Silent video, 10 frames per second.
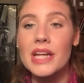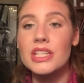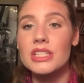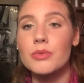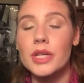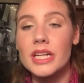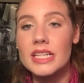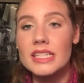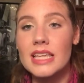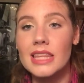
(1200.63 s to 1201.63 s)
I just wanted
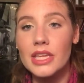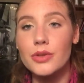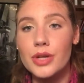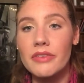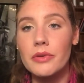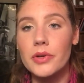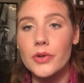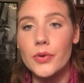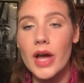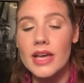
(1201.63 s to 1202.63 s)
to say thank you to everyone
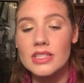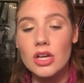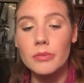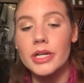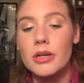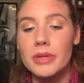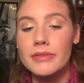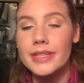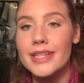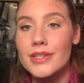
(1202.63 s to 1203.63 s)
who has commented on
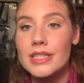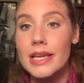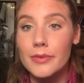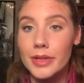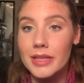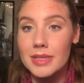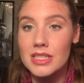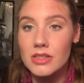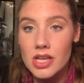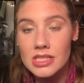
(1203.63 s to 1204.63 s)
my videos. It really
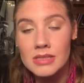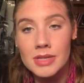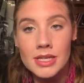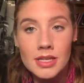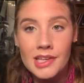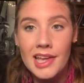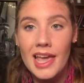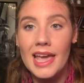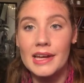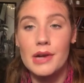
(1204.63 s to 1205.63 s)
means a lot to me
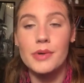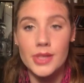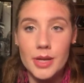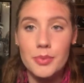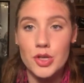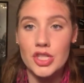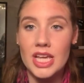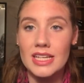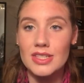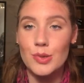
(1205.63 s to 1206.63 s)
and I really
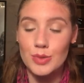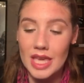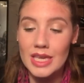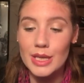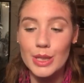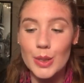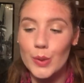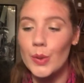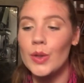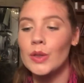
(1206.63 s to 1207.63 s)
appreciate it, so thank
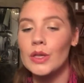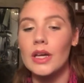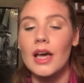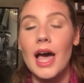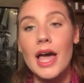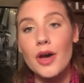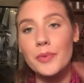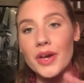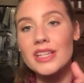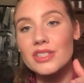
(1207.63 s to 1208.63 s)
you. I
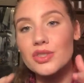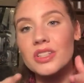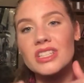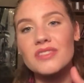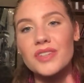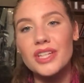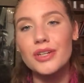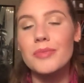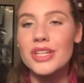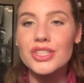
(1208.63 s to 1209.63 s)
hope you guys enjoyed this
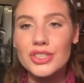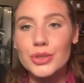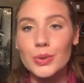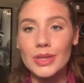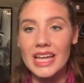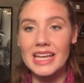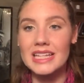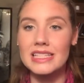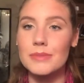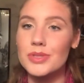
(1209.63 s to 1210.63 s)
video. Make sure to like
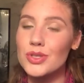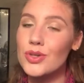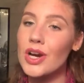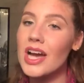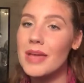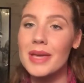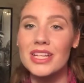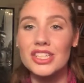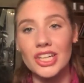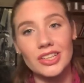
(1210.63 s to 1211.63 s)
and subscribe
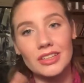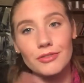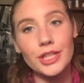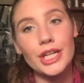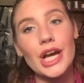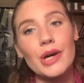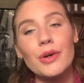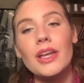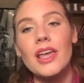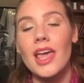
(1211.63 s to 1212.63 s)
and share the
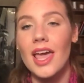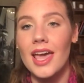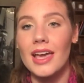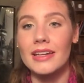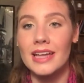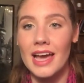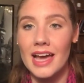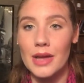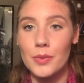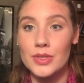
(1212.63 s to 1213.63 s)
video, and
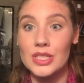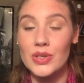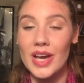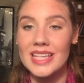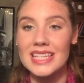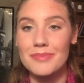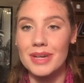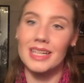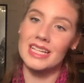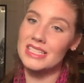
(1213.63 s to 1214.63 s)
I will see you guys in
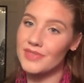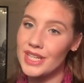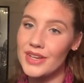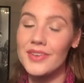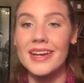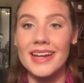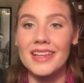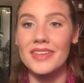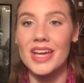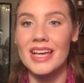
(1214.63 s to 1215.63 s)
my next video, and I
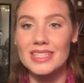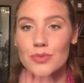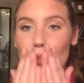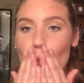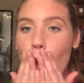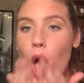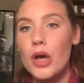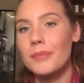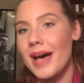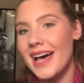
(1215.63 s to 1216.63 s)
love you guys.
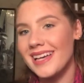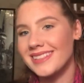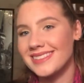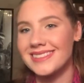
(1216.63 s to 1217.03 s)
Bye.